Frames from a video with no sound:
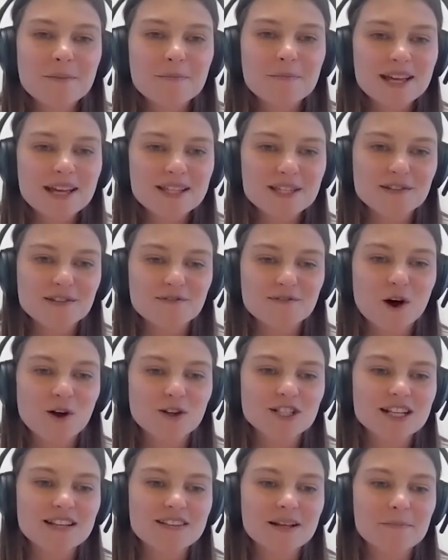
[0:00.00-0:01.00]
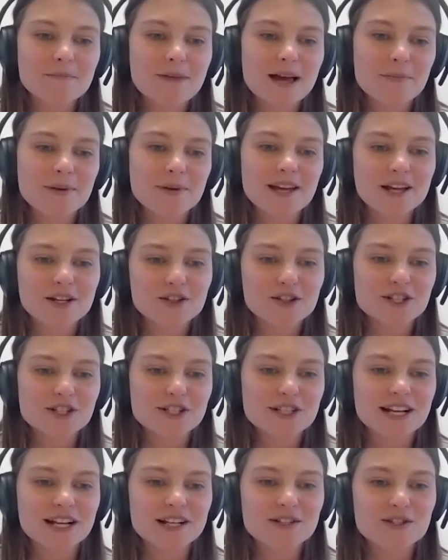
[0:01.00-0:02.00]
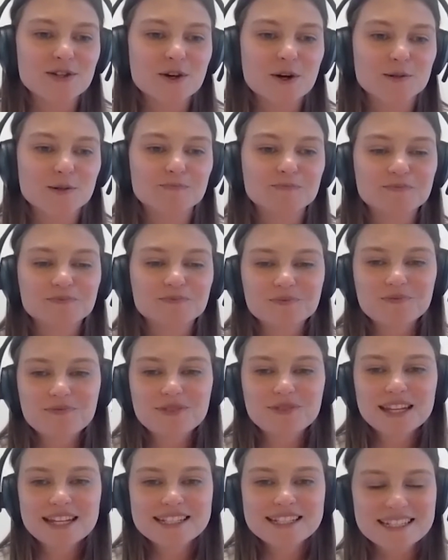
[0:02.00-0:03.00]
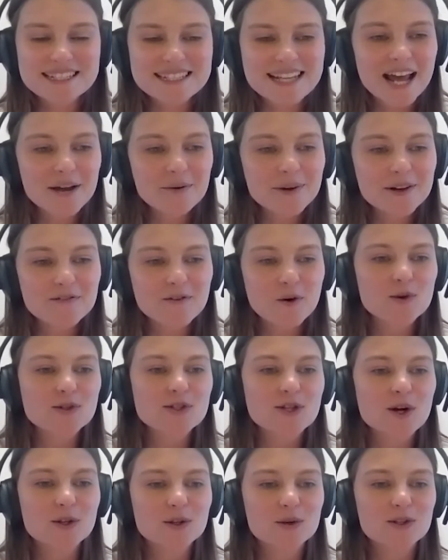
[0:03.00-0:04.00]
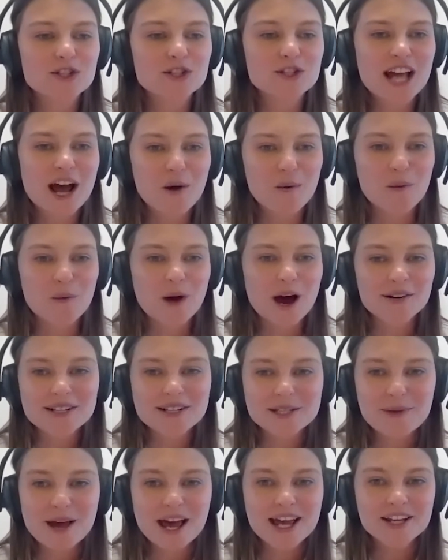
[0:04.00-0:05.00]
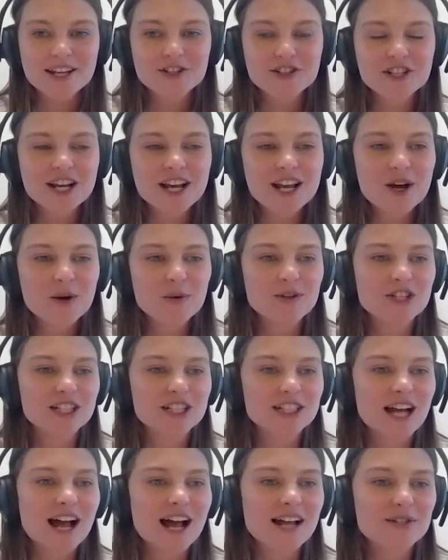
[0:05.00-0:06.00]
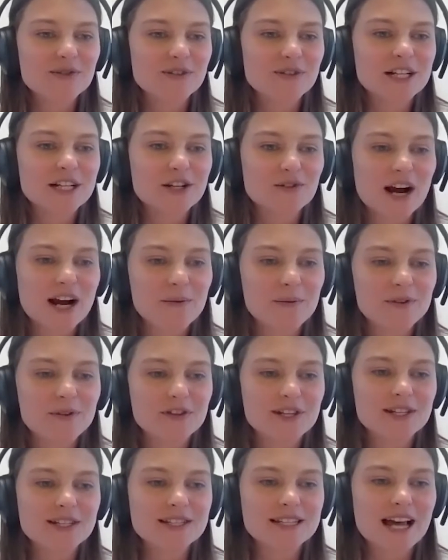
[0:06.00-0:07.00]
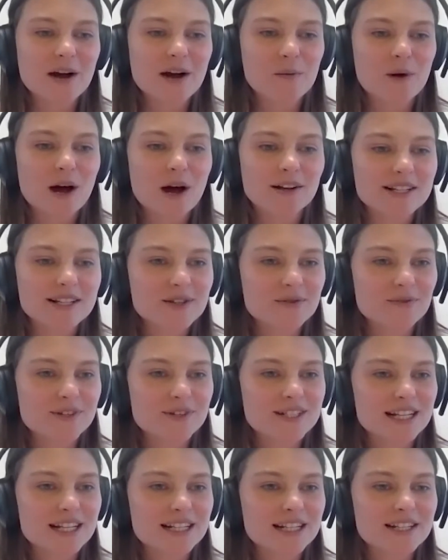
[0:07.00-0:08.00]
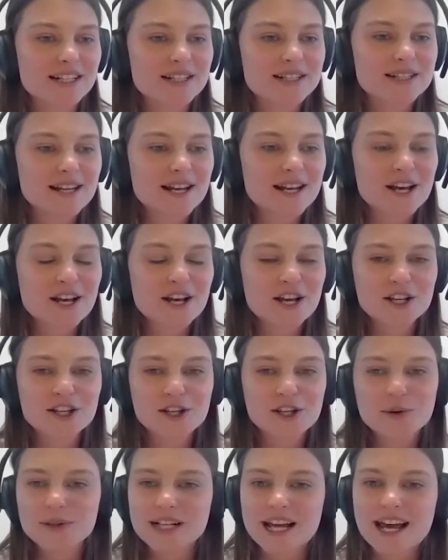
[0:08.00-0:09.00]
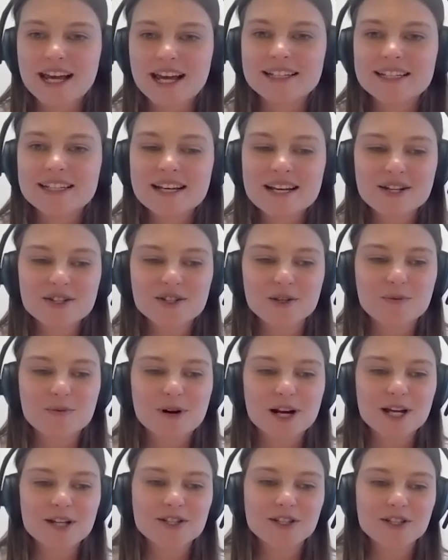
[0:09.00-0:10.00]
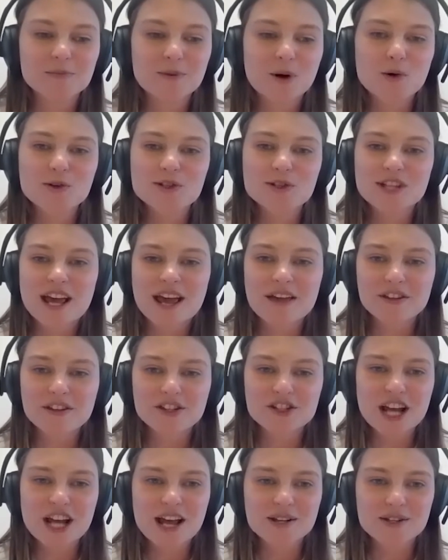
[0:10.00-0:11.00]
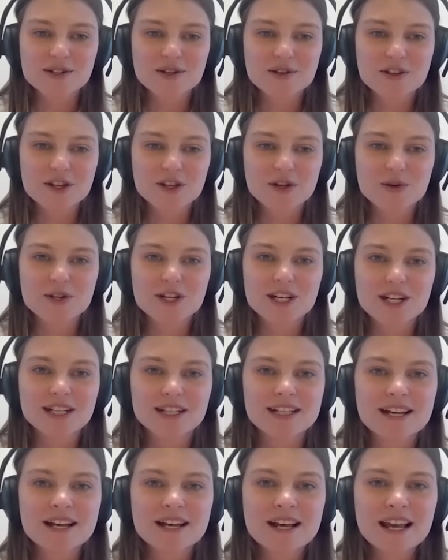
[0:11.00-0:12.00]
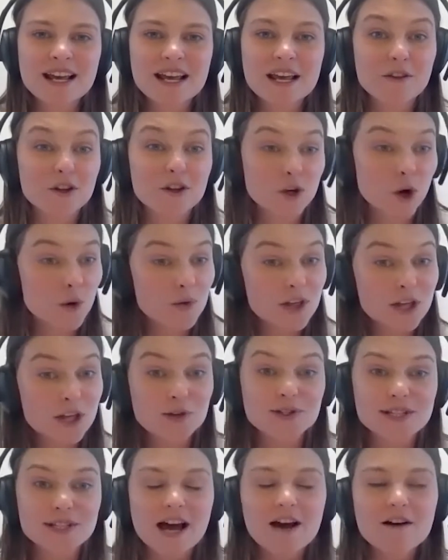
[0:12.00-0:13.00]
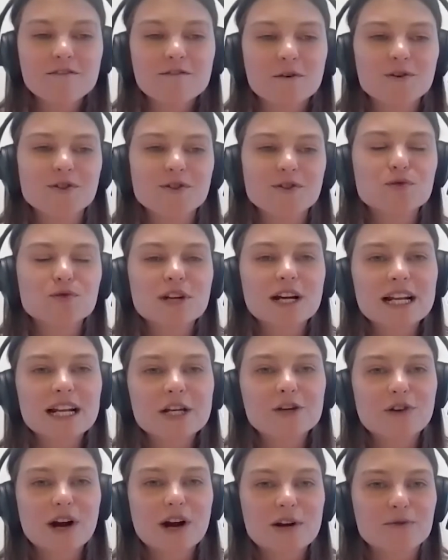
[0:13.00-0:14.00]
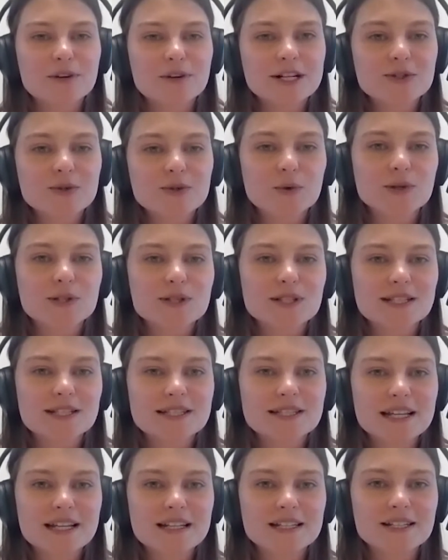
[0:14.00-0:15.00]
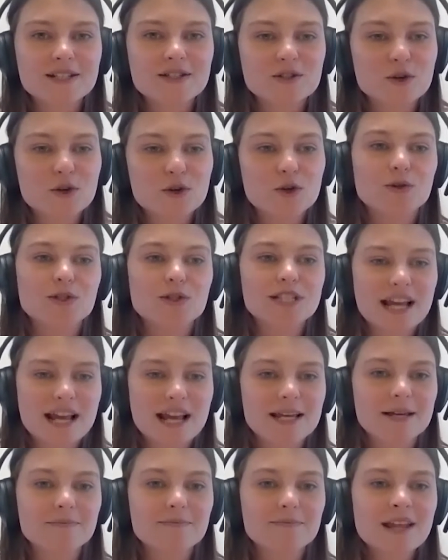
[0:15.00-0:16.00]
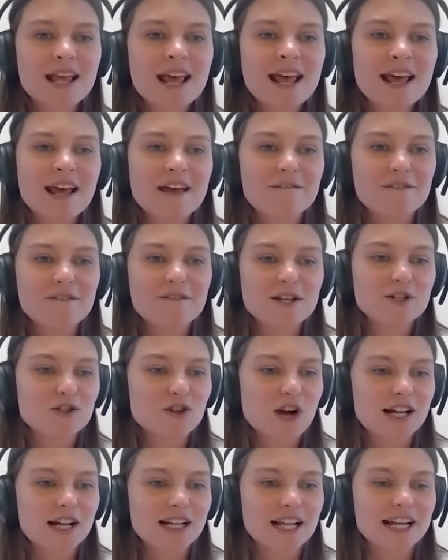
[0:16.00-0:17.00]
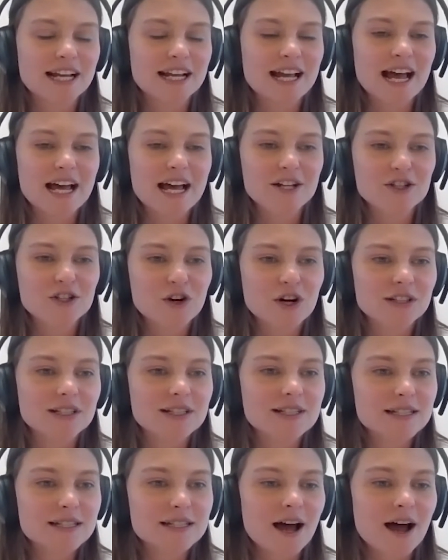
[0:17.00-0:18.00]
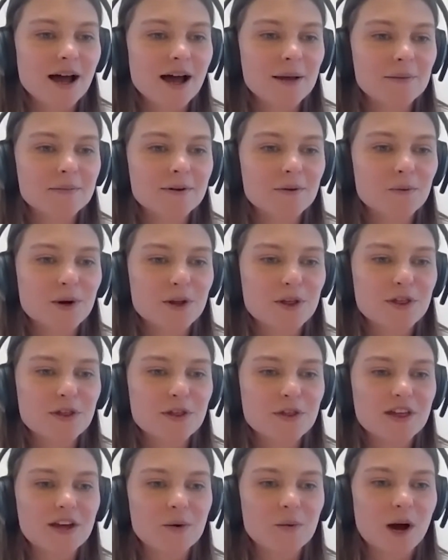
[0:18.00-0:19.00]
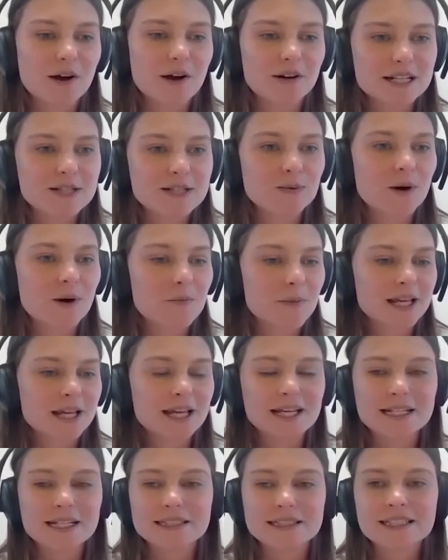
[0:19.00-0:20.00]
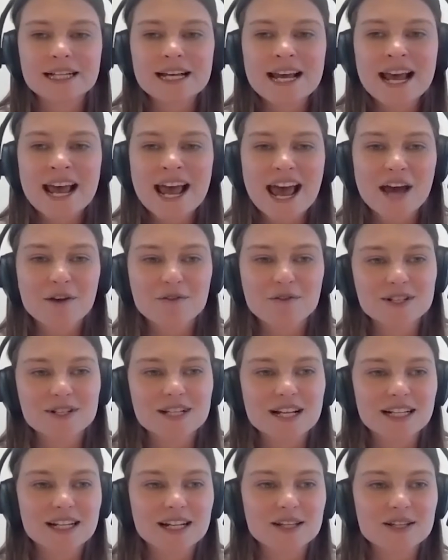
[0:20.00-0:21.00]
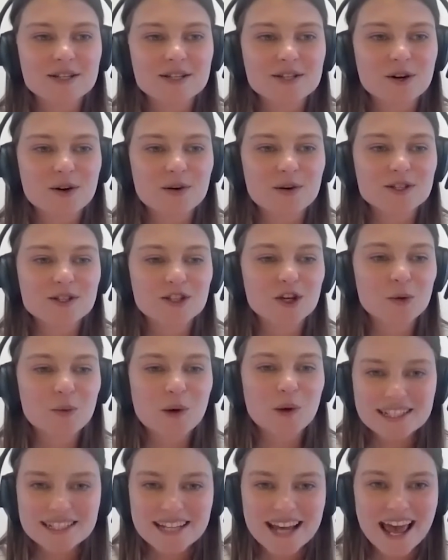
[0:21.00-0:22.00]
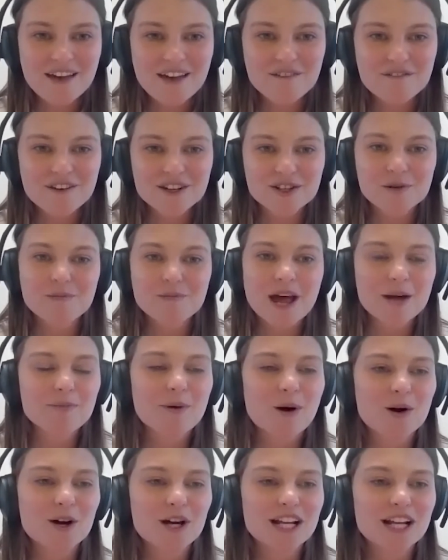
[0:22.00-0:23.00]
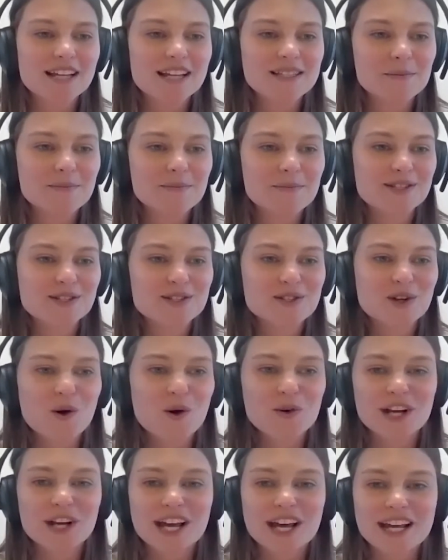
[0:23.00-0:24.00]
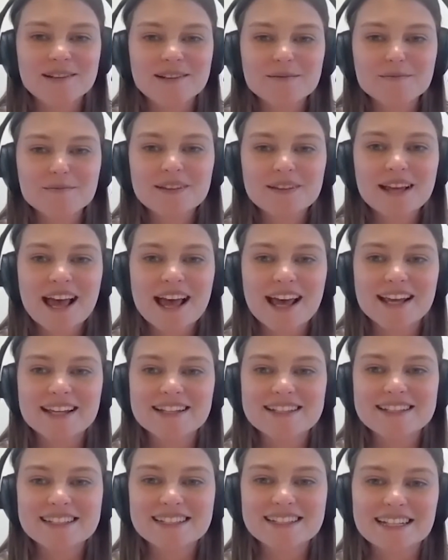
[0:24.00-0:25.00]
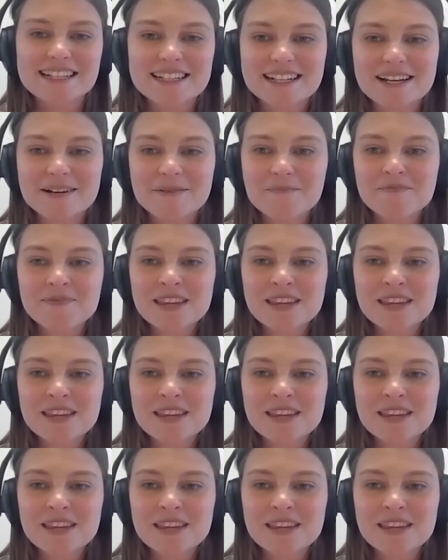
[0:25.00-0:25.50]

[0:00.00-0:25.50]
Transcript: pieces of content that may be interesting. So today we've also launched our wellness page, which aligns really great with this wellness and resilience Q&A. So Priya is going to post that in the chat so that you can either go there yourself, or it's a really great resource to send to your team if they're struggling during this time with their wellness, well-being and resilience. So it's a good one to have in your back pocket as a business owner and leader.